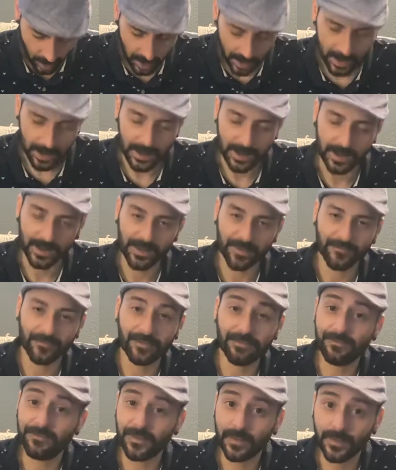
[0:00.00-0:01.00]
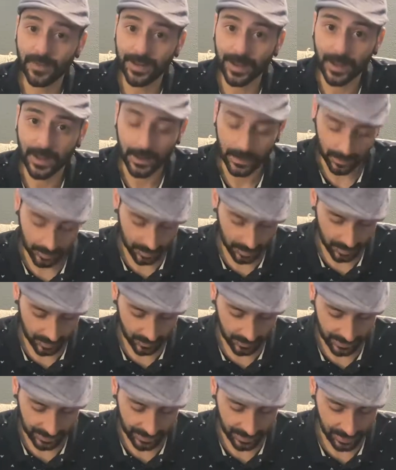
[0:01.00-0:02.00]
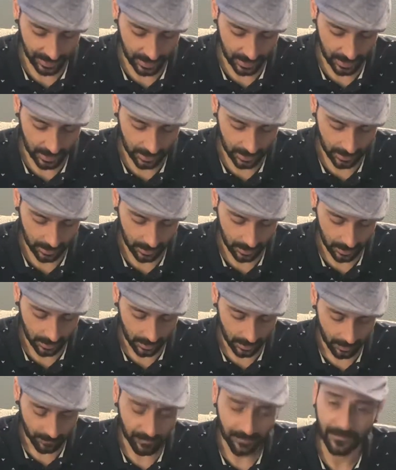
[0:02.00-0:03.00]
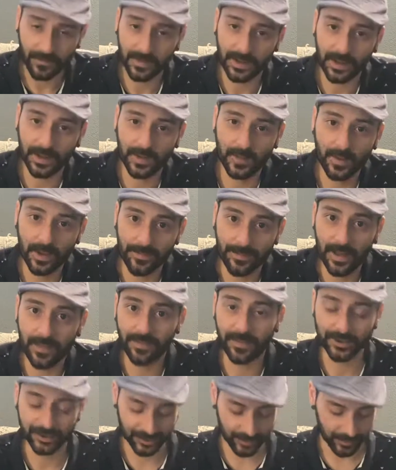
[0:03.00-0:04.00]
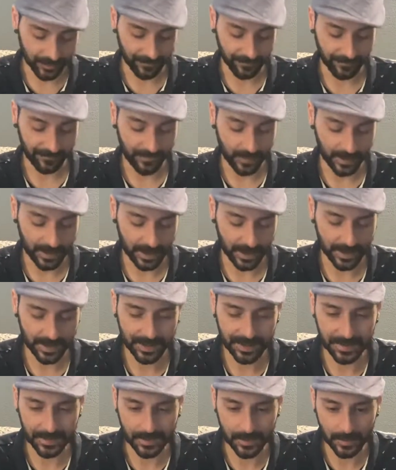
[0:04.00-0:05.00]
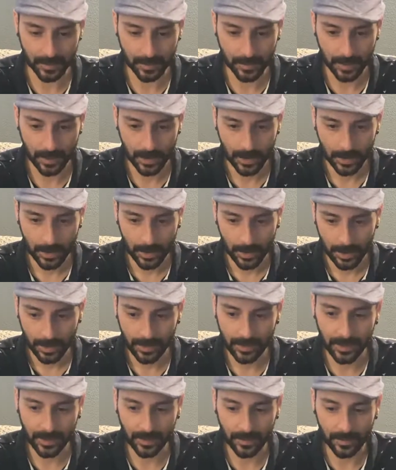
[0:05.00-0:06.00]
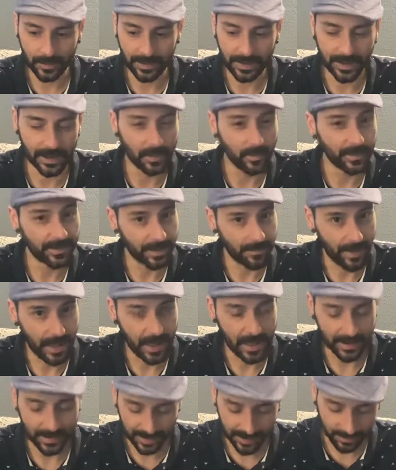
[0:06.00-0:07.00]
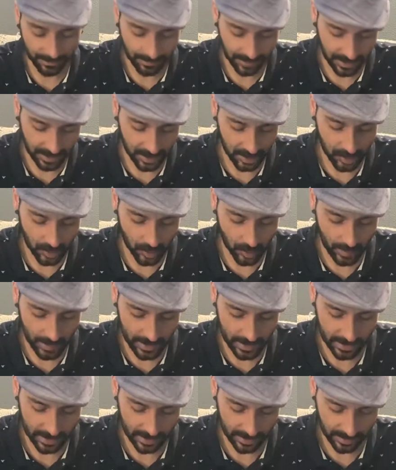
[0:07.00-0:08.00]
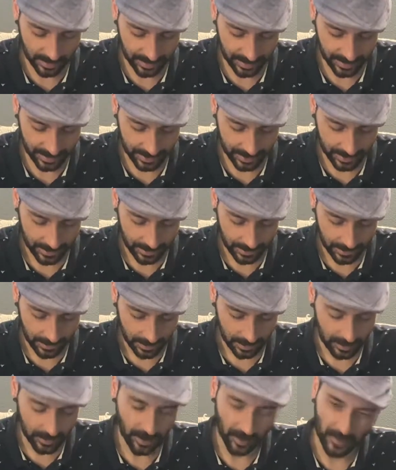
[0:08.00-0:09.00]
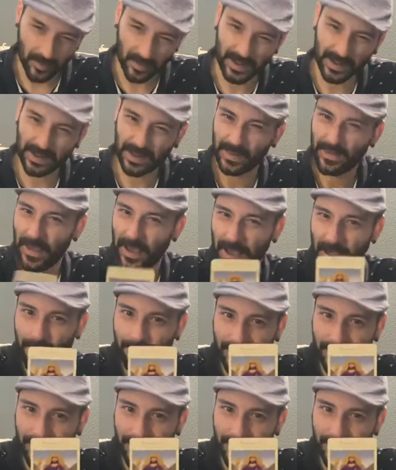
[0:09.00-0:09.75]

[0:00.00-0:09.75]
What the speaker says: is refusing to admit the truth, refusing to deal with the pain. Somebody who is, you know, you can see that cup in